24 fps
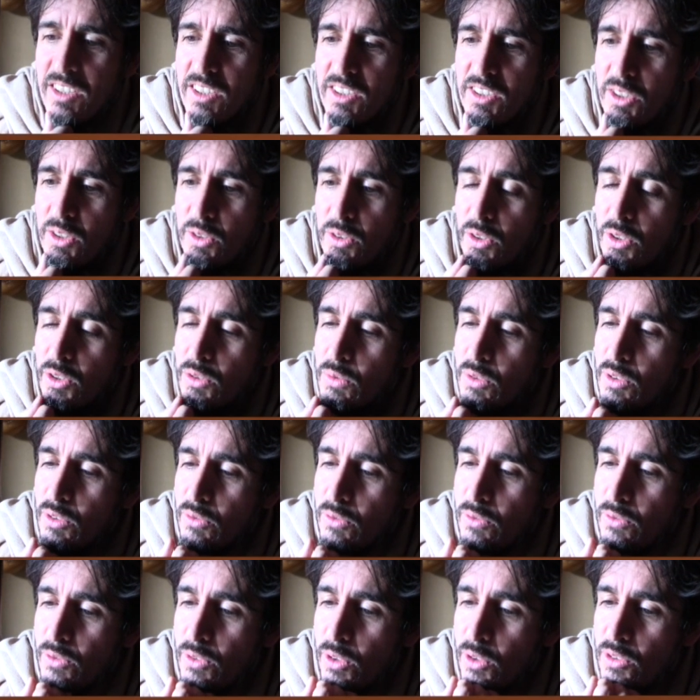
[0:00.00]
So those are
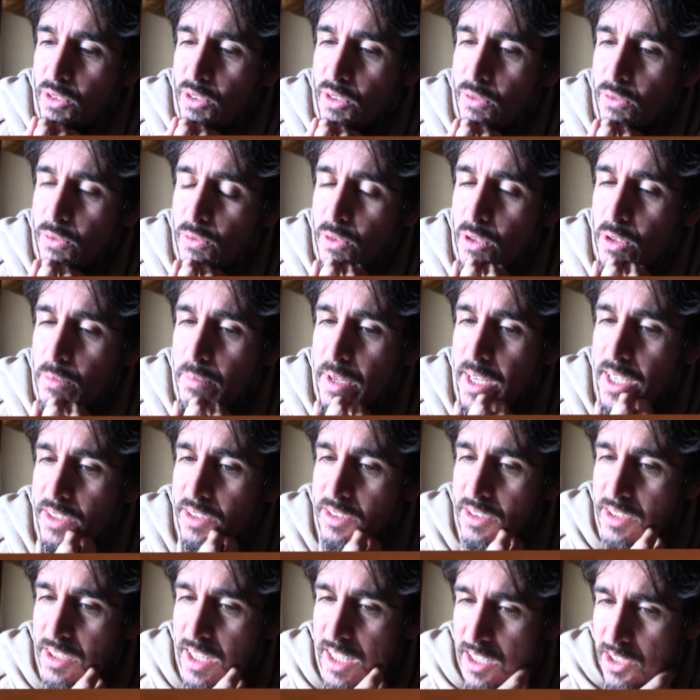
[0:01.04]
the 4 major
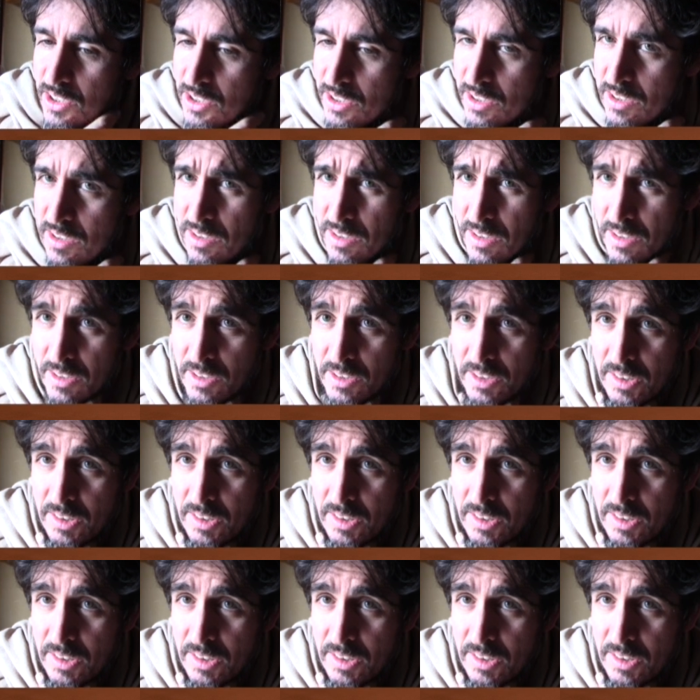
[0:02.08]
sections: